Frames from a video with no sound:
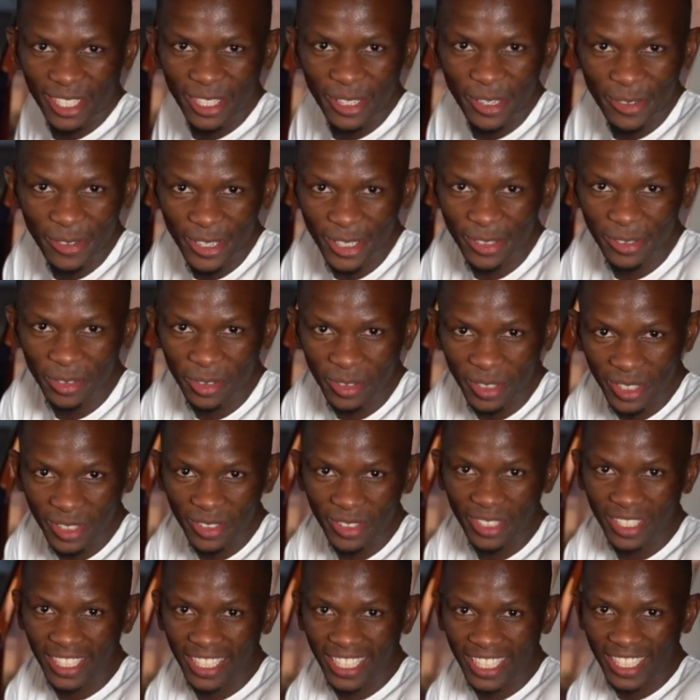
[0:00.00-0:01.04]
Fast forward to
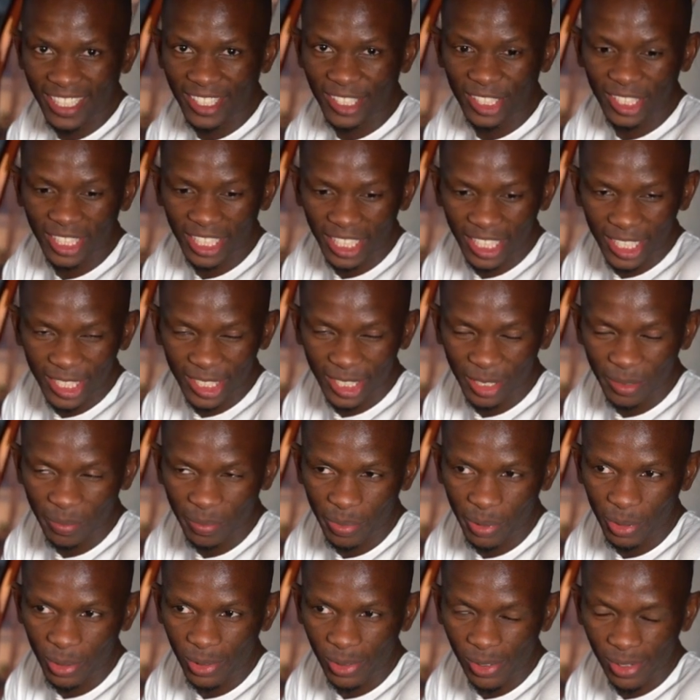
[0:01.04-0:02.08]
the current generation
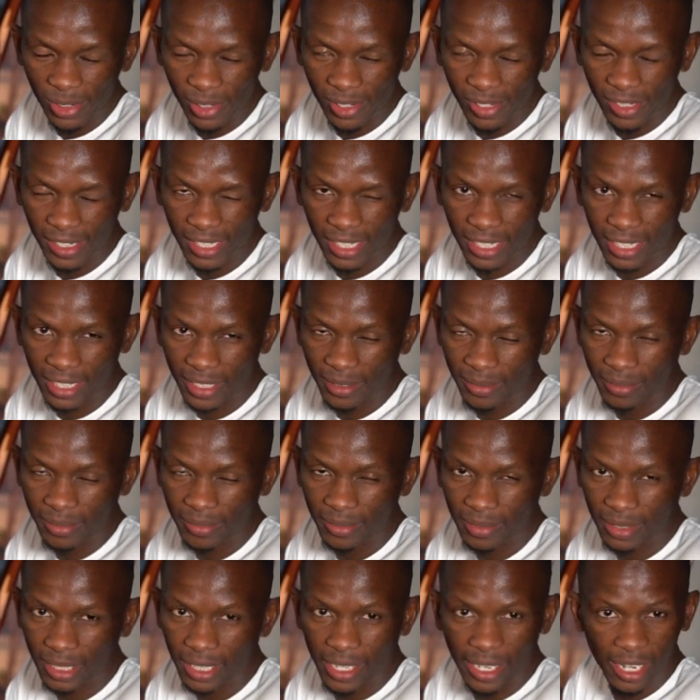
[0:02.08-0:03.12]
Polo.
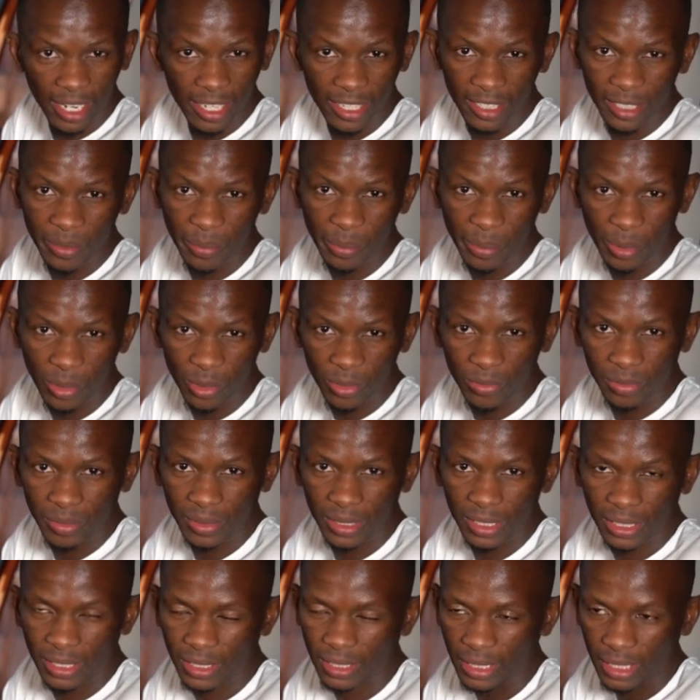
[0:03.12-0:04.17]
Great improvement.
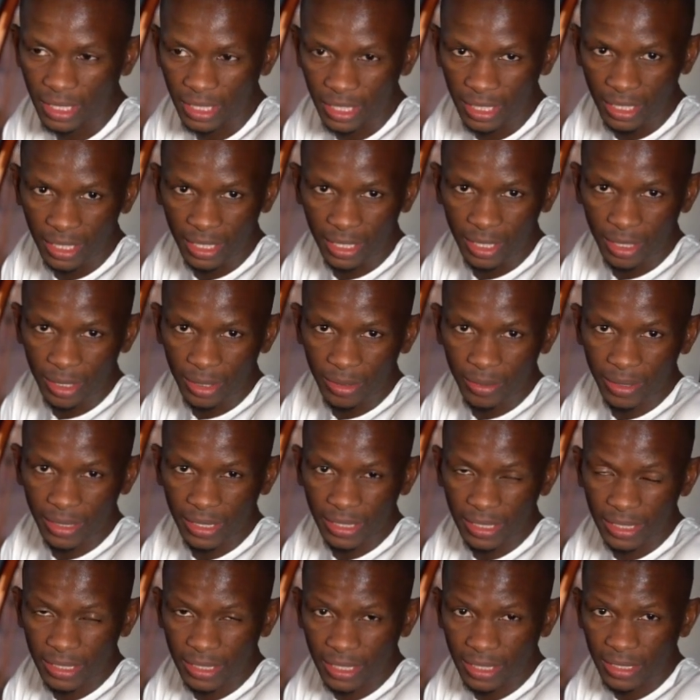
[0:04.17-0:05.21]

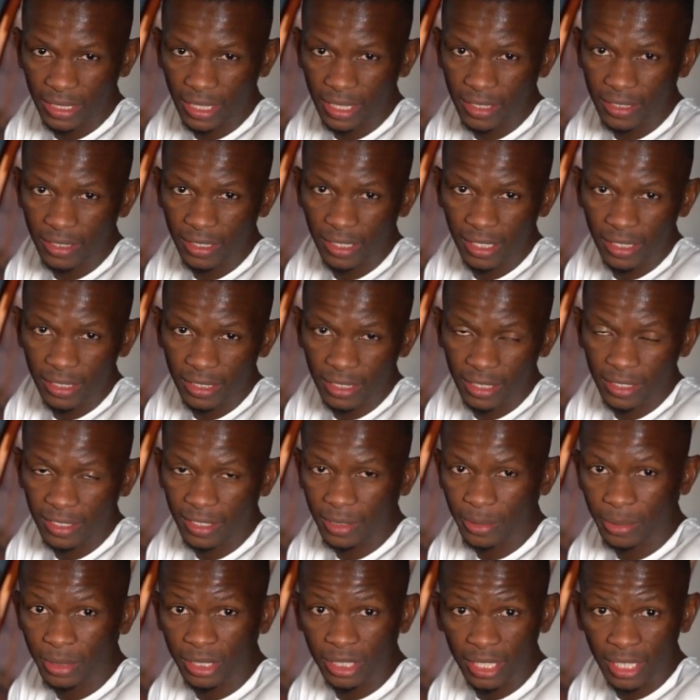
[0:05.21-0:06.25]
1 litre 3-cylinder
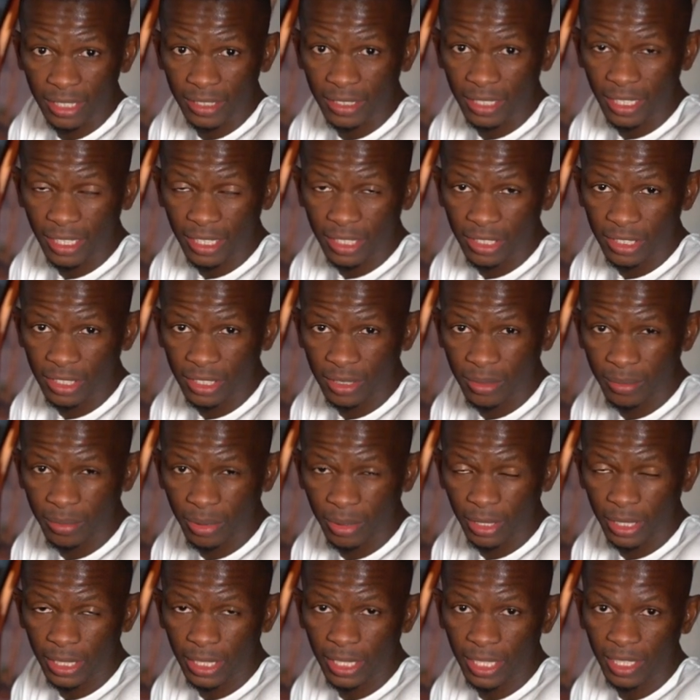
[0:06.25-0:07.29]
turbocharged engine
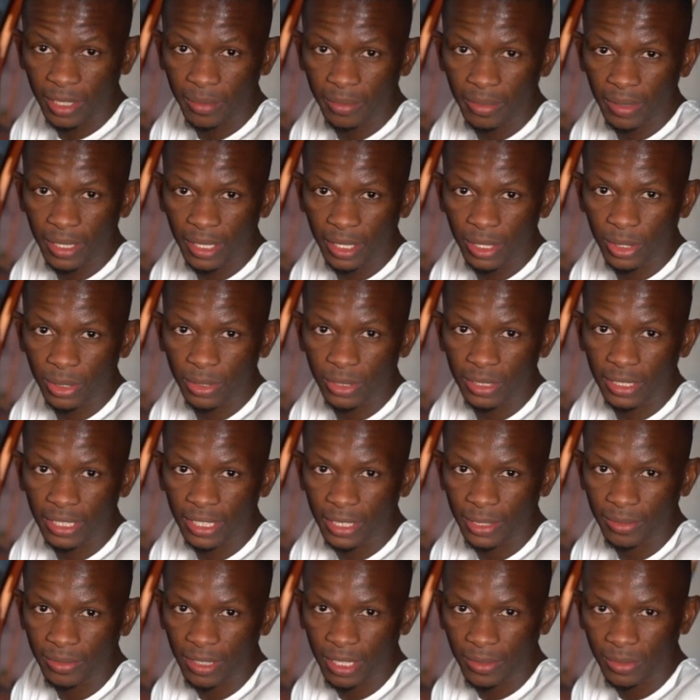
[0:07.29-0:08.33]
putting out about
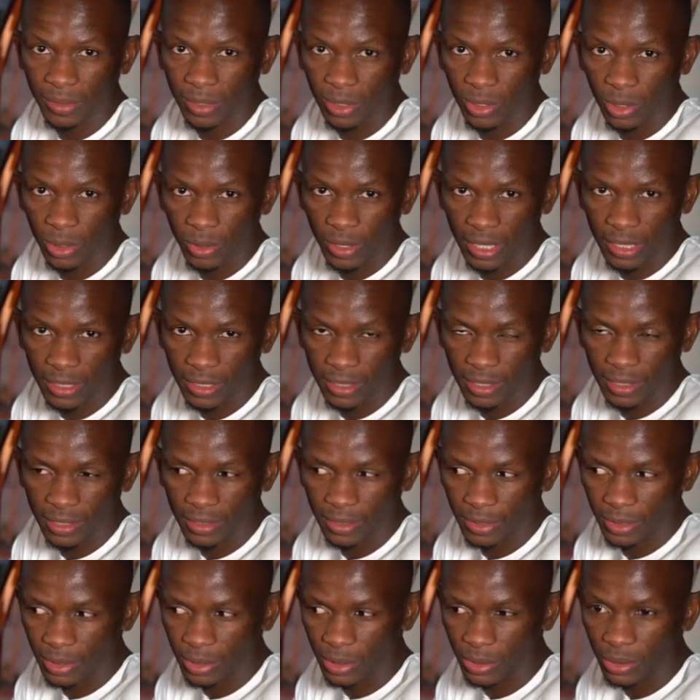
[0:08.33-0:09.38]
85 kilowatts.
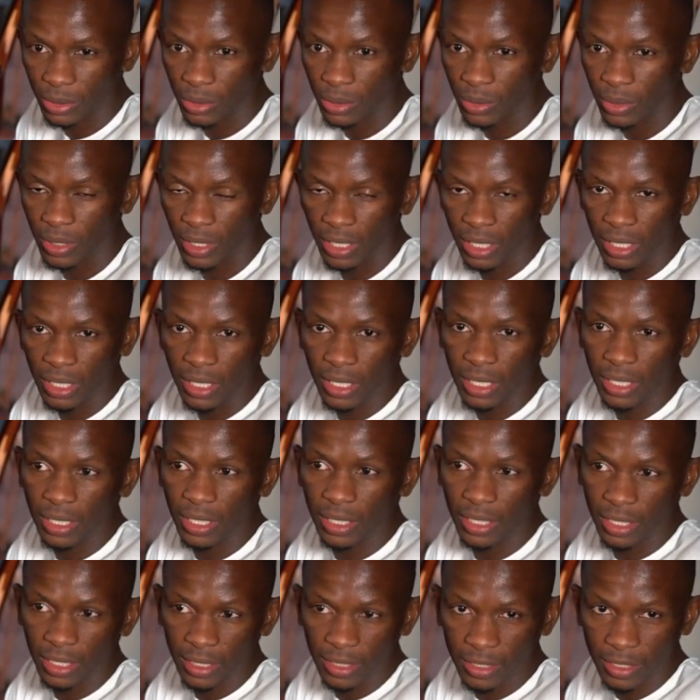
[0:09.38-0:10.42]
So
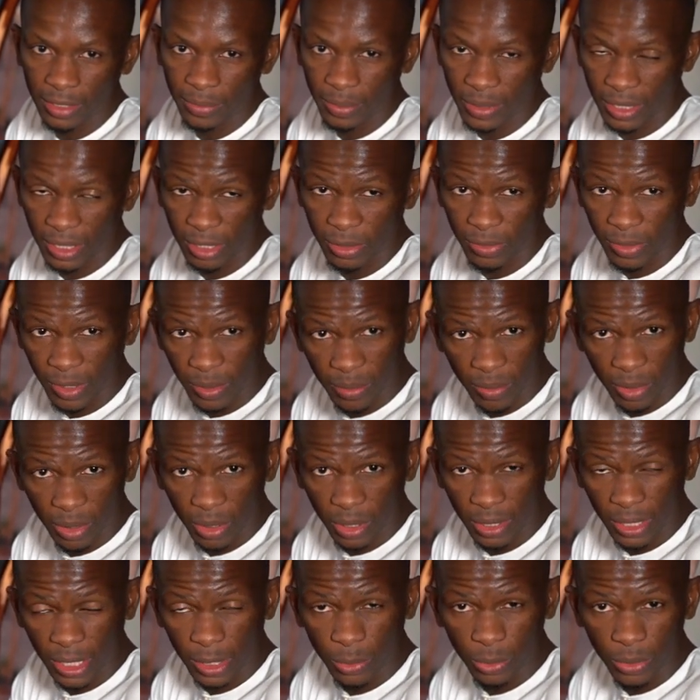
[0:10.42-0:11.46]
this specific
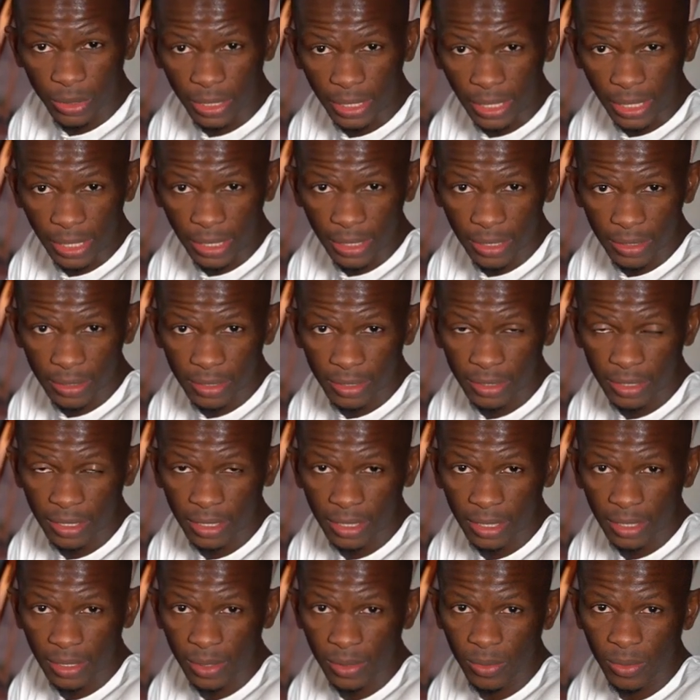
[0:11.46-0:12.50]
model that we're in, it's
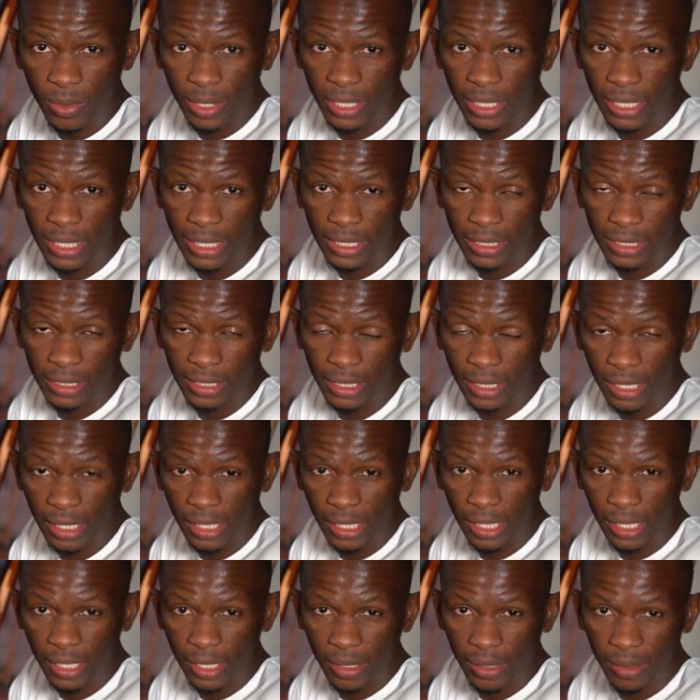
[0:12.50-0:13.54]
the 1
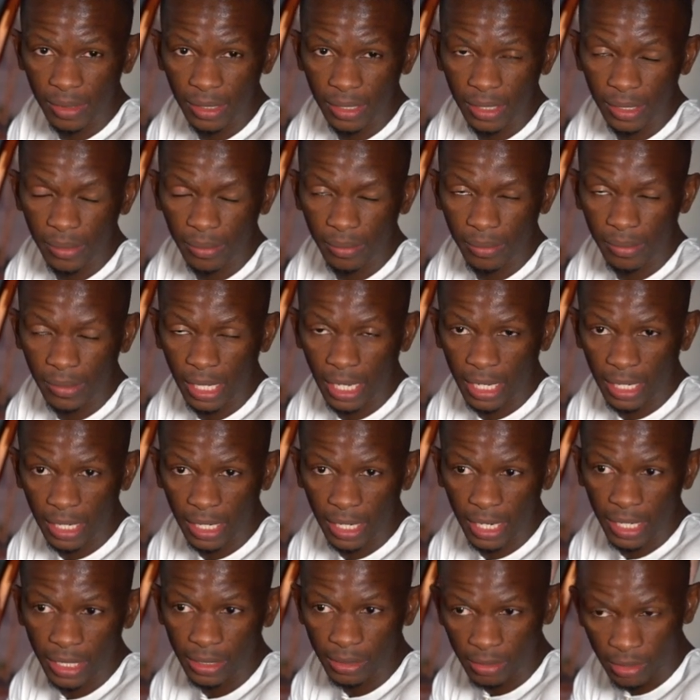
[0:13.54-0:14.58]
litre, the R
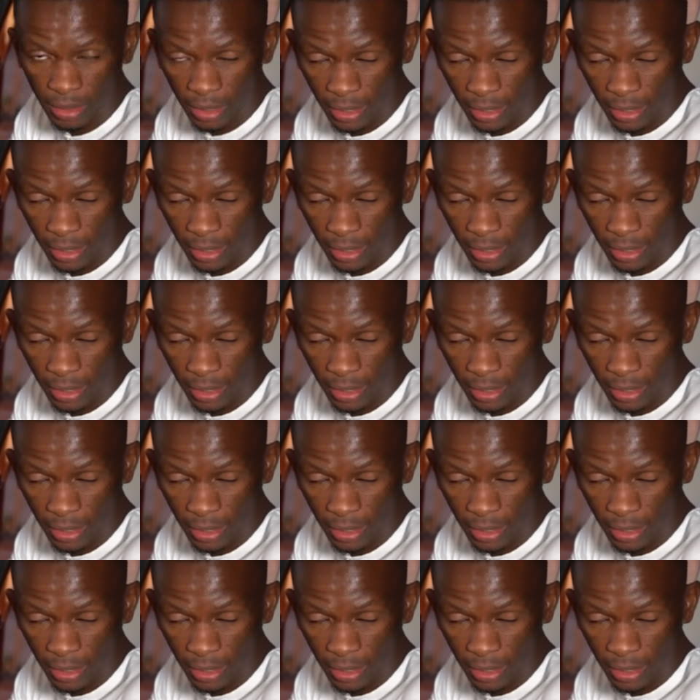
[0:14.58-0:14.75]
line.